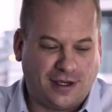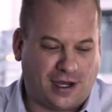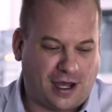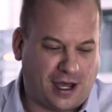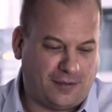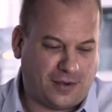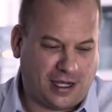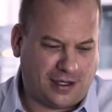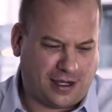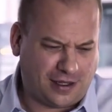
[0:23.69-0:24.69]
Um,
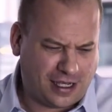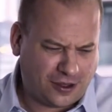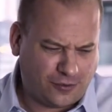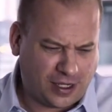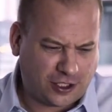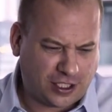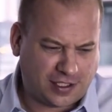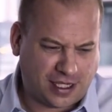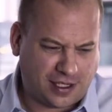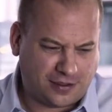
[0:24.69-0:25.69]
I, I, like the way she
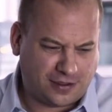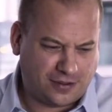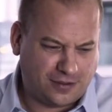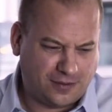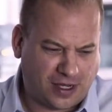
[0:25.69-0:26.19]
says,